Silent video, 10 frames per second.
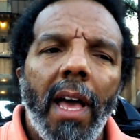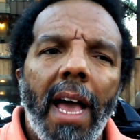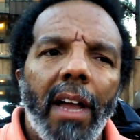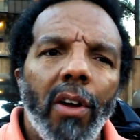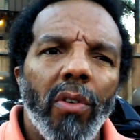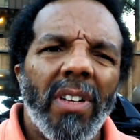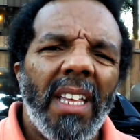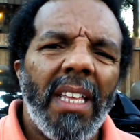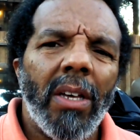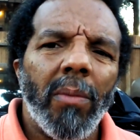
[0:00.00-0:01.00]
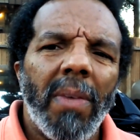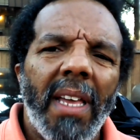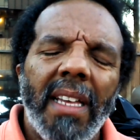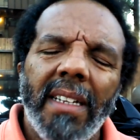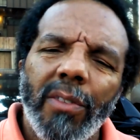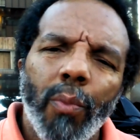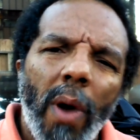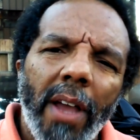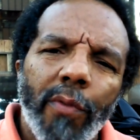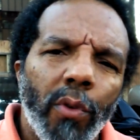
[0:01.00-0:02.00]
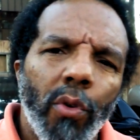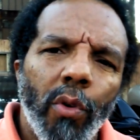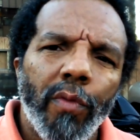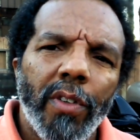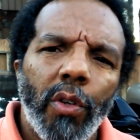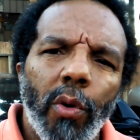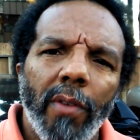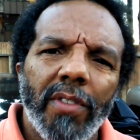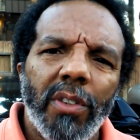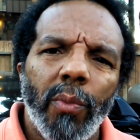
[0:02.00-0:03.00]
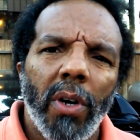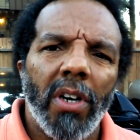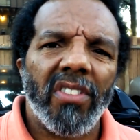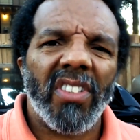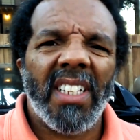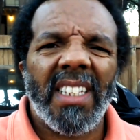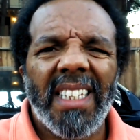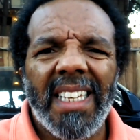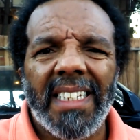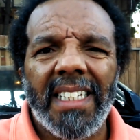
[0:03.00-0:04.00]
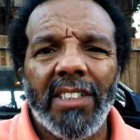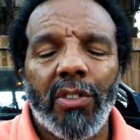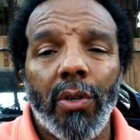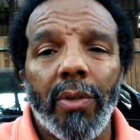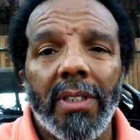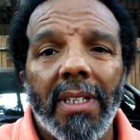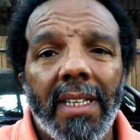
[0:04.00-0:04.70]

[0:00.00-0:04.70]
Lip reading: I heard him and his wife or girlfriend, whoever she was, getting into it.